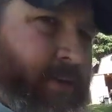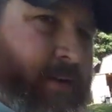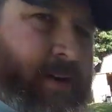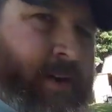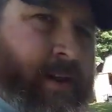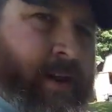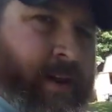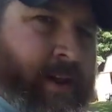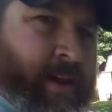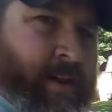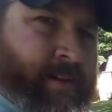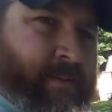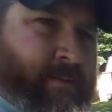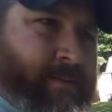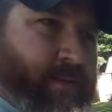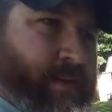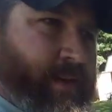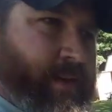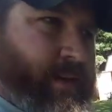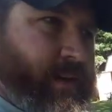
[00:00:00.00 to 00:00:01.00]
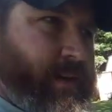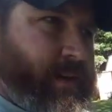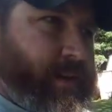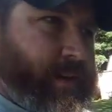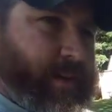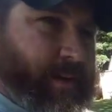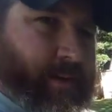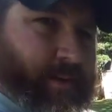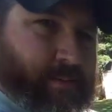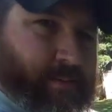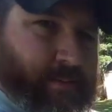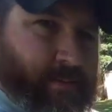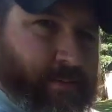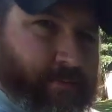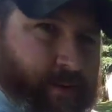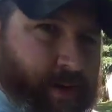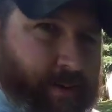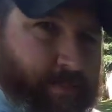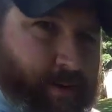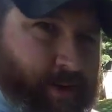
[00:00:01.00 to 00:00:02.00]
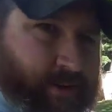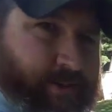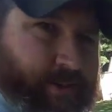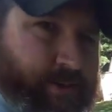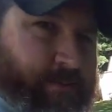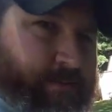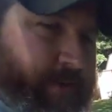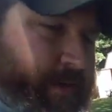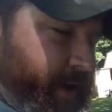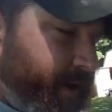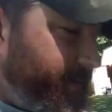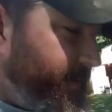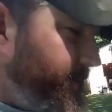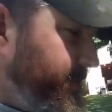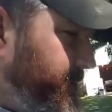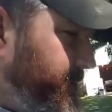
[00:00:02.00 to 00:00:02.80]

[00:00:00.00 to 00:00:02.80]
you didn't have the vibration factor and